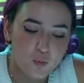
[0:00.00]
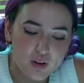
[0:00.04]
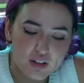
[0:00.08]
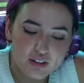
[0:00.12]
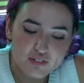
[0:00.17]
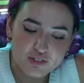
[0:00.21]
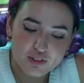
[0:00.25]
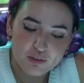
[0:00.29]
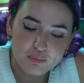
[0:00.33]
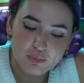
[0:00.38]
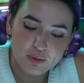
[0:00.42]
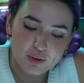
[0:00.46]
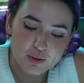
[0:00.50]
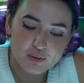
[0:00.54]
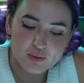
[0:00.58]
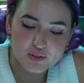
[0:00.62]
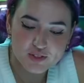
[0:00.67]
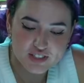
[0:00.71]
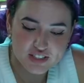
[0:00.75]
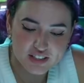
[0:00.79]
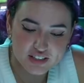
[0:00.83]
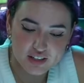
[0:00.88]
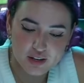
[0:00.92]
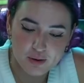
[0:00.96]
if the blue
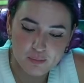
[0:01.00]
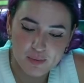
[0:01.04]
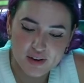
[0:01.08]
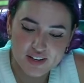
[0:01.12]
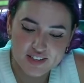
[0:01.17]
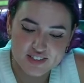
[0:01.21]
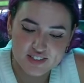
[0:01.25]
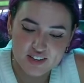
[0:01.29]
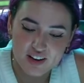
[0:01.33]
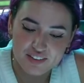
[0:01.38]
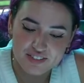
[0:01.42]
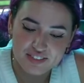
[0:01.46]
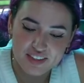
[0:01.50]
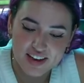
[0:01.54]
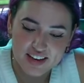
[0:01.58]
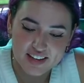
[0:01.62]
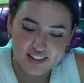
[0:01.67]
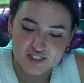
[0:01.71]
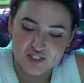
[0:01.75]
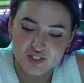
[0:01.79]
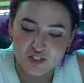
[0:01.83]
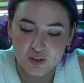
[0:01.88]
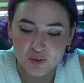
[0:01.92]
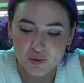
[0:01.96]
serum is not the
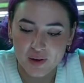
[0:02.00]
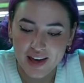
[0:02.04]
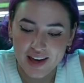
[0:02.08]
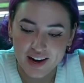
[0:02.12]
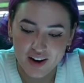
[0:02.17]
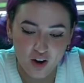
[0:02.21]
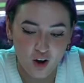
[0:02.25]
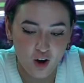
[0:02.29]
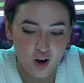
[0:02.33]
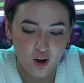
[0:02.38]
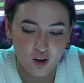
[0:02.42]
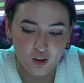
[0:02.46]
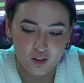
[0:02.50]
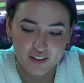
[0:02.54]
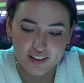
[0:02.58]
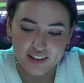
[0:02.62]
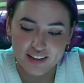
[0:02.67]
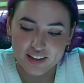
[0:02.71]
antidote at all?